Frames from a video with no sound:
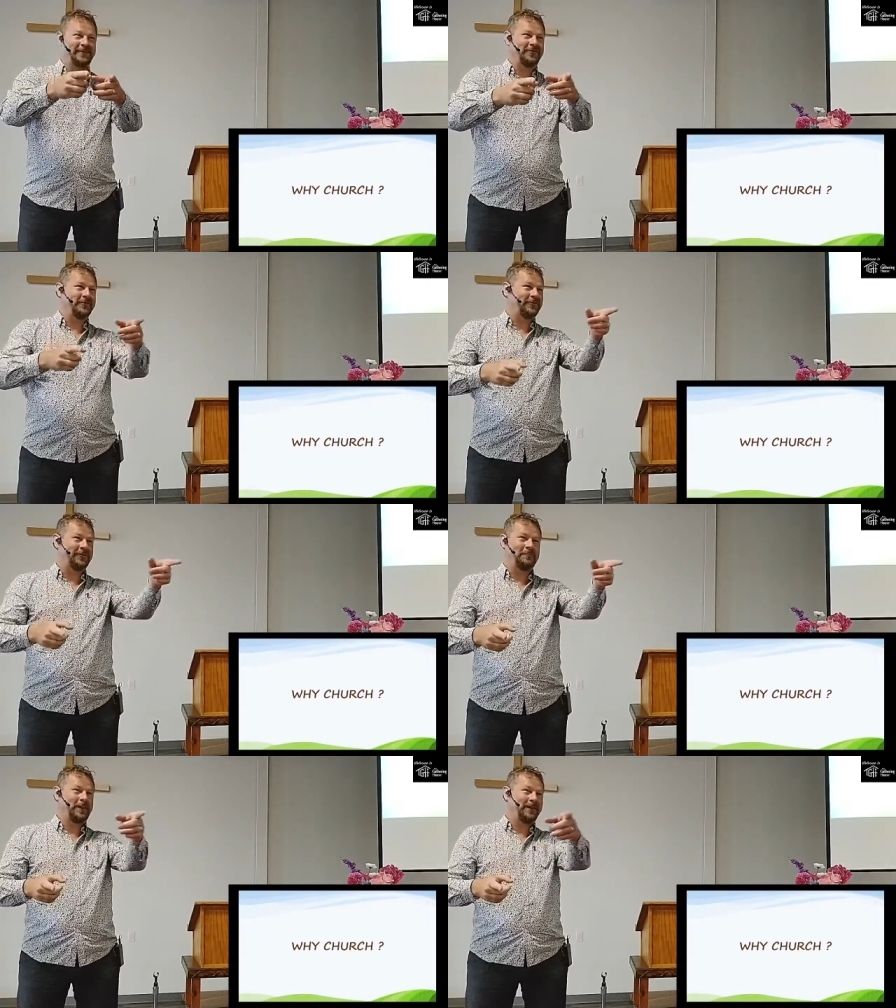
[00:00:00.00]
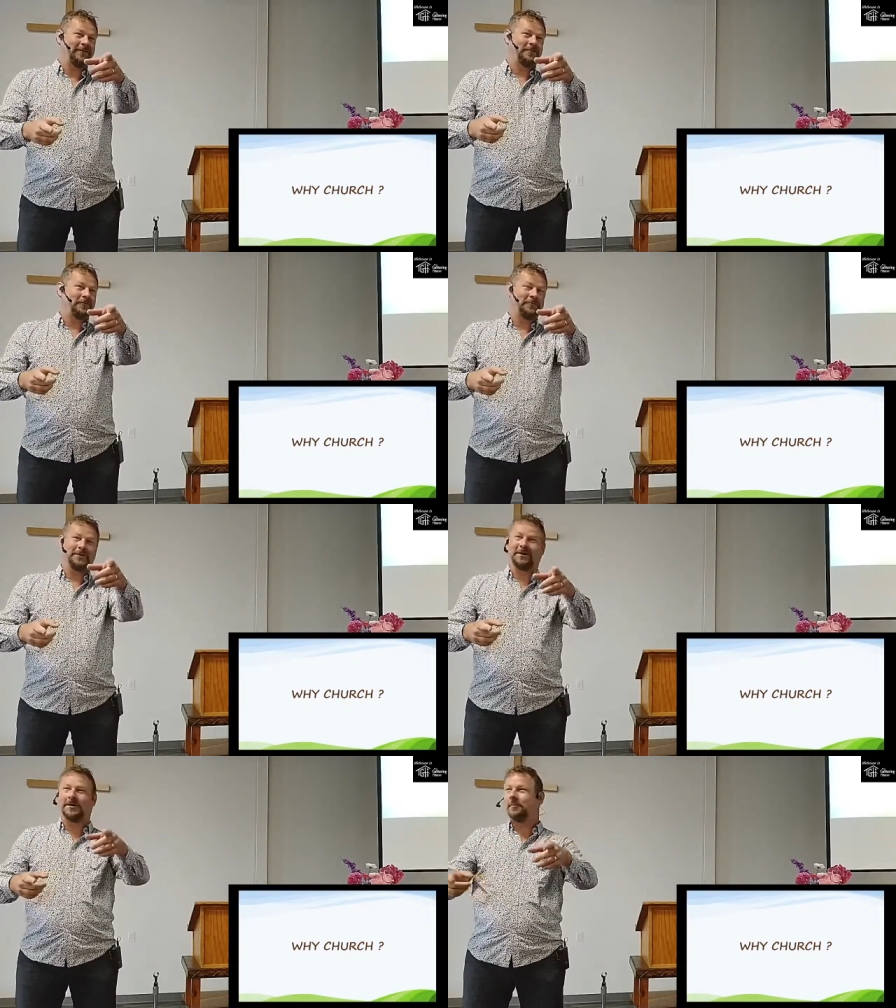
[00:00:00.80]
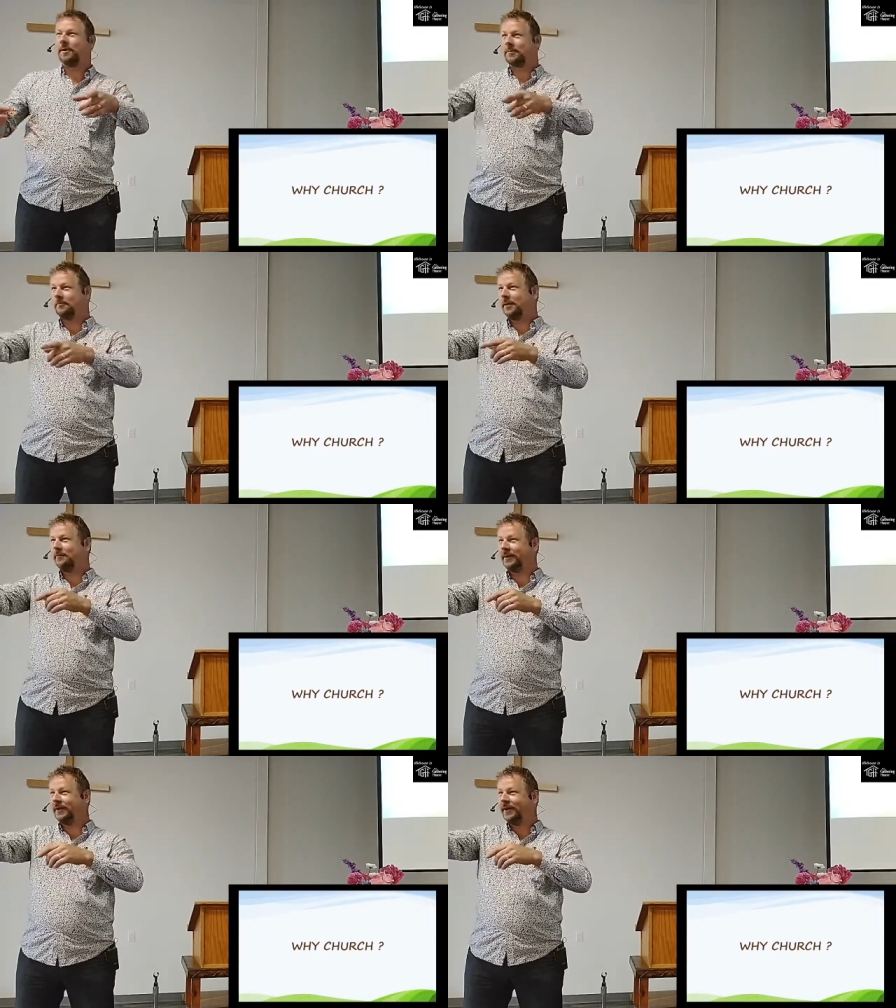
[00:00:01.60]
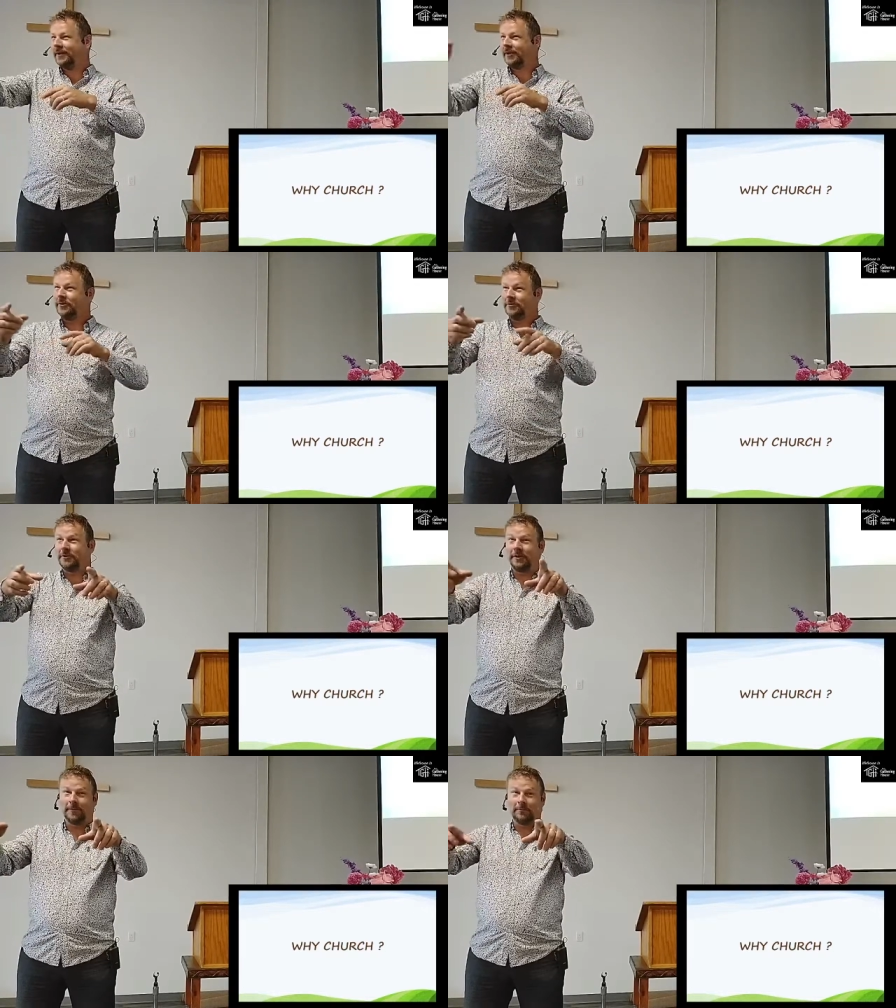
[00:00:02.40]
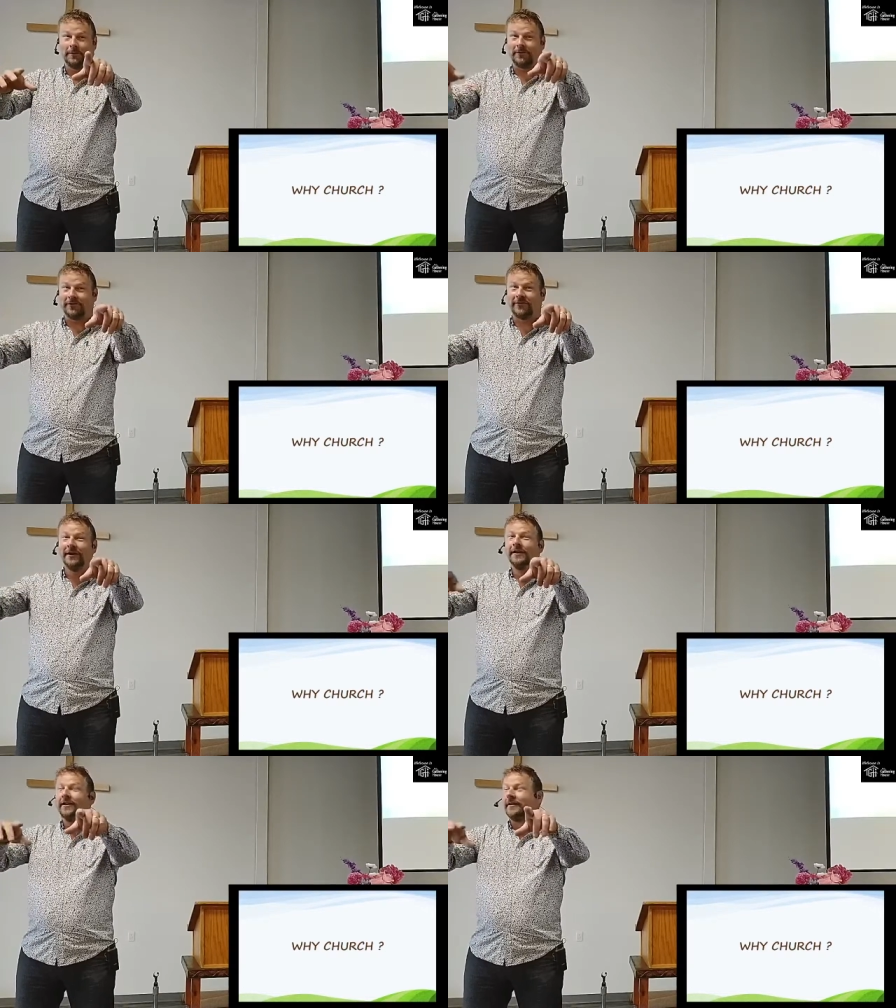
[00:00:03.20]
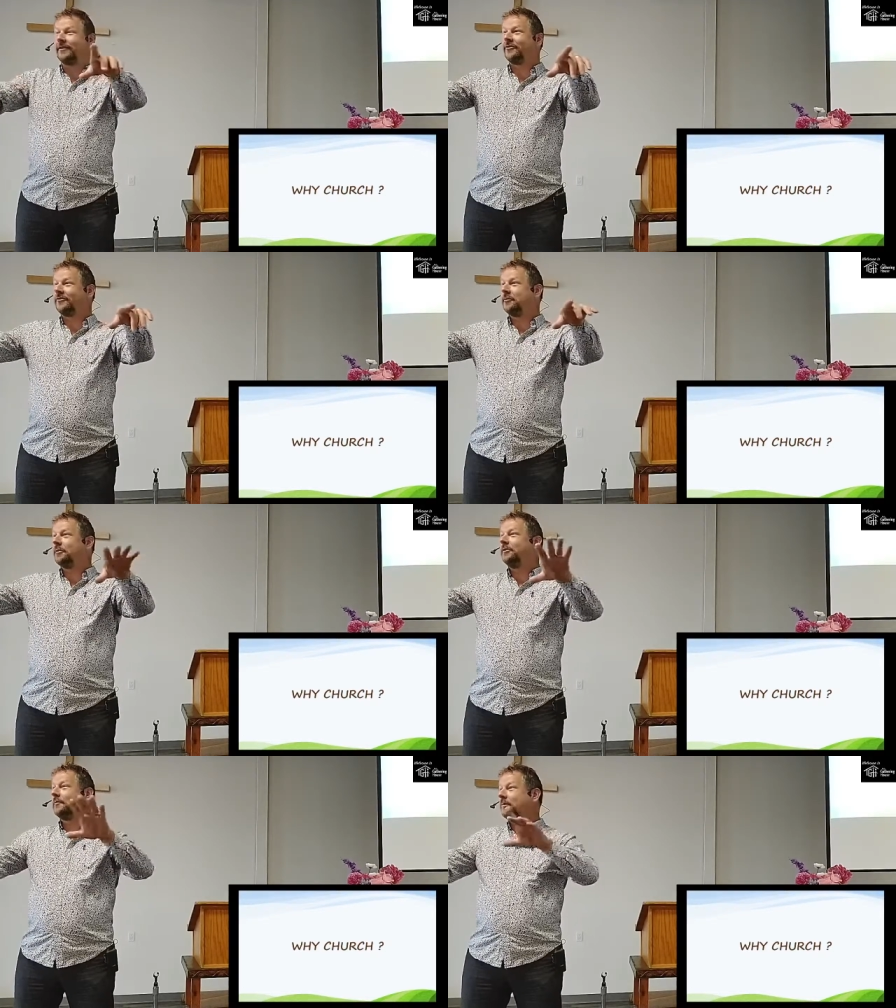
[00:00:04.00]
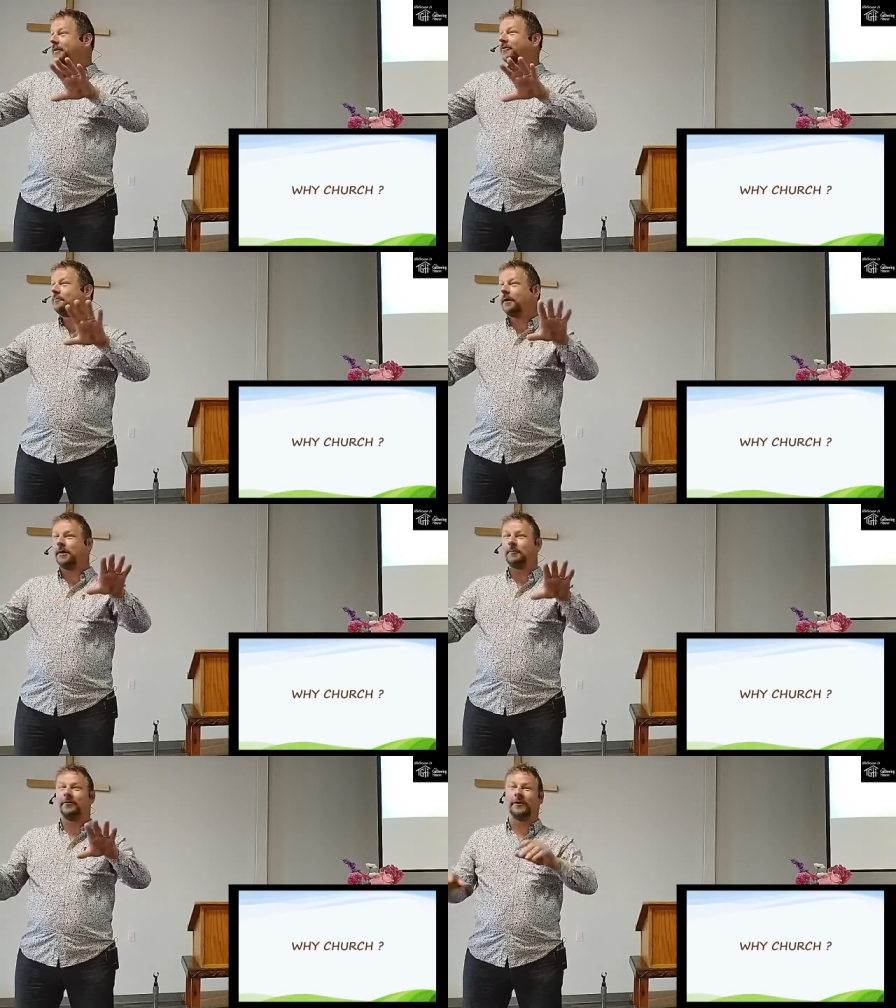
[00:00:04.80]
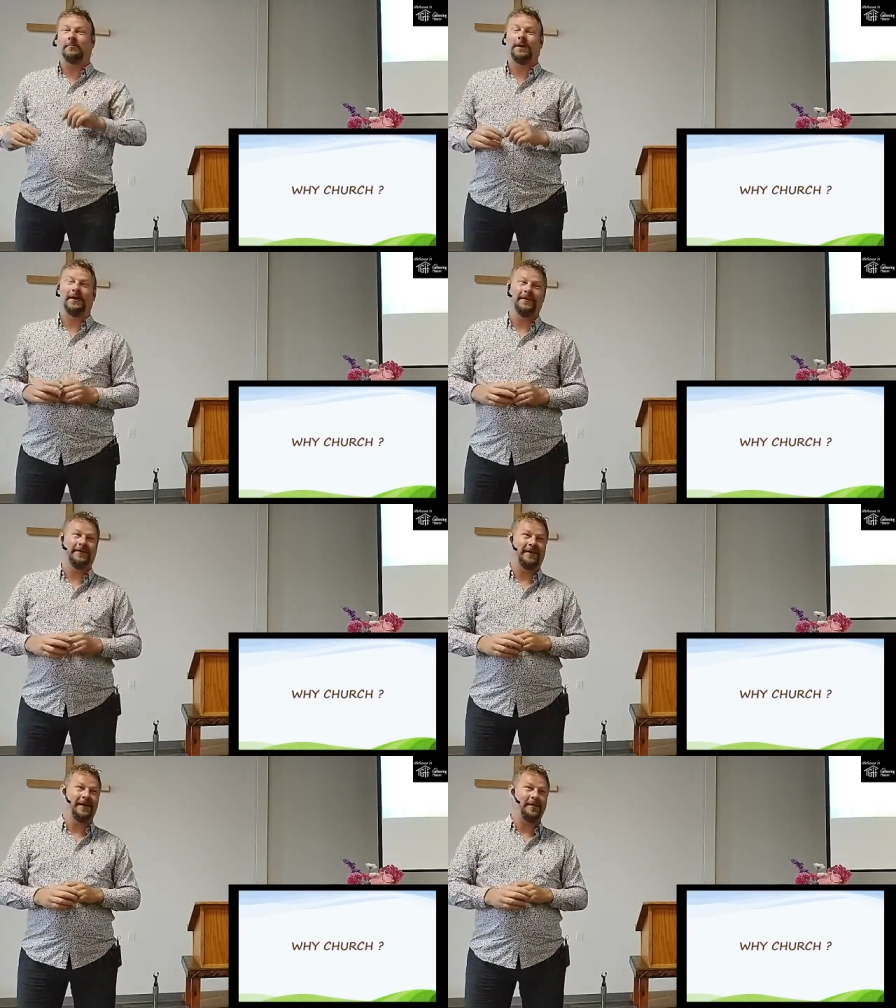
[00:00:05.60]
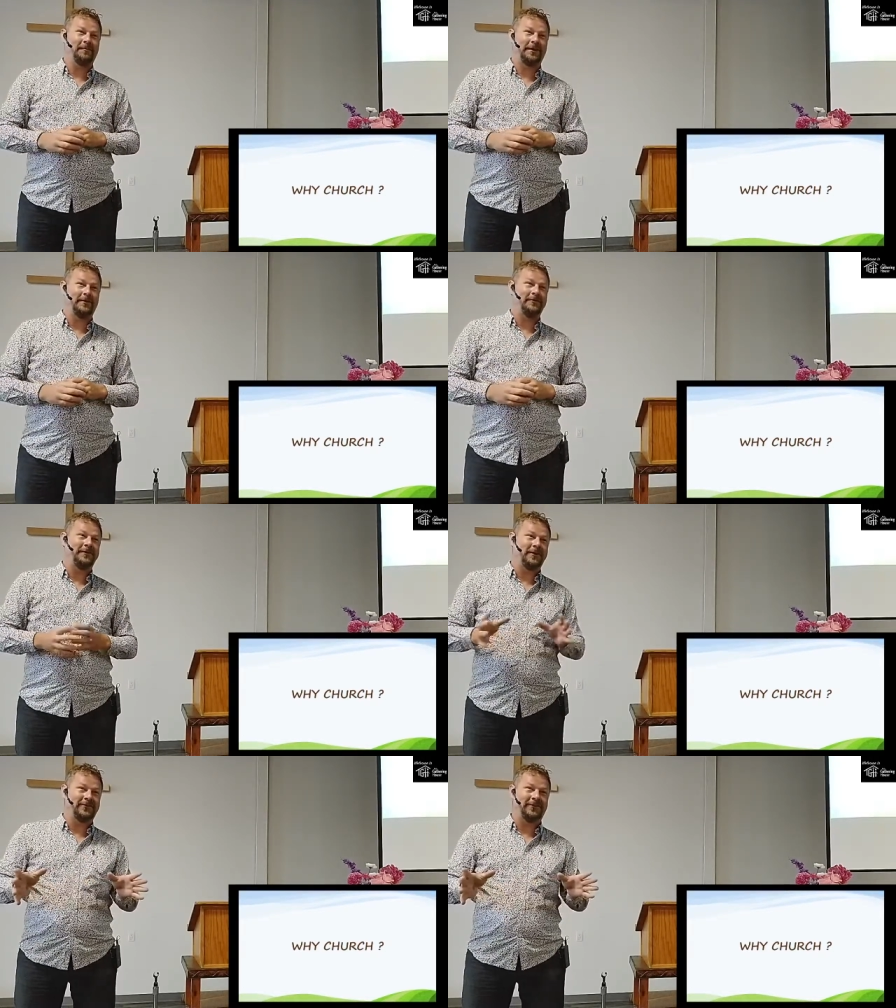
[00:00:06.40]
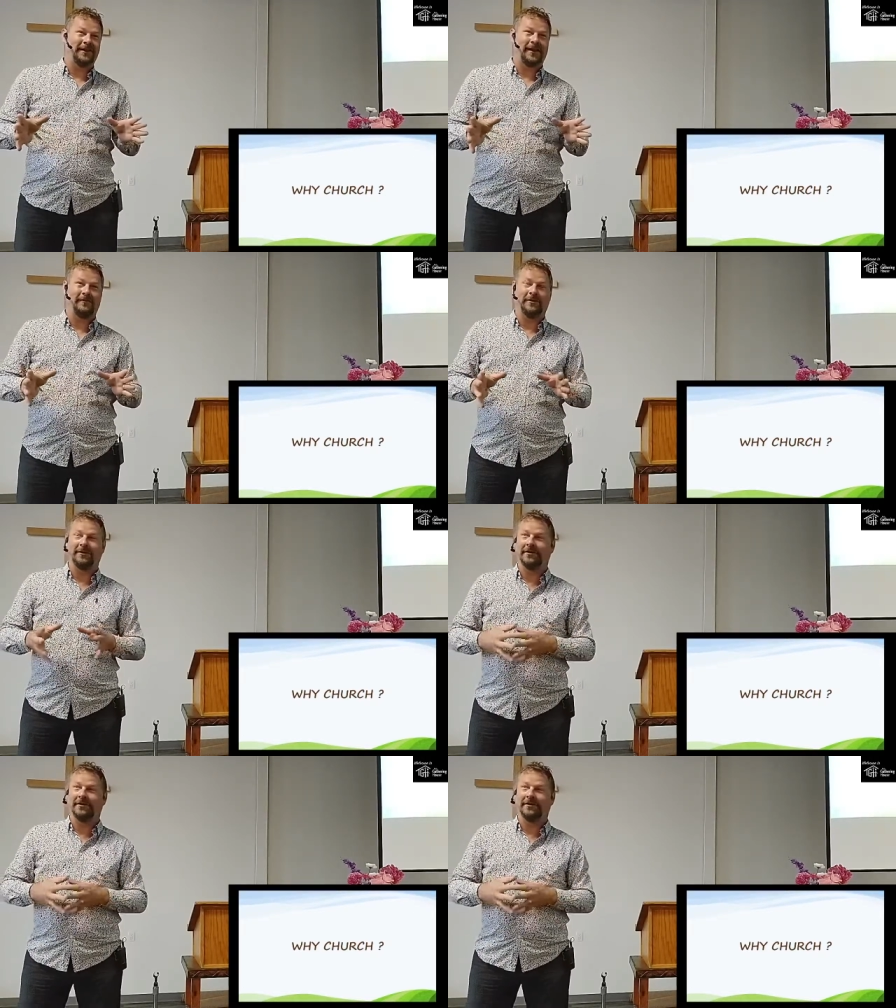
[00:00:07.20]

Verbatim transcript: So Sim, I don't know if you want to come up and maybe you come up and just distribute a piece of paper and a pen to anybody who doesn't have it.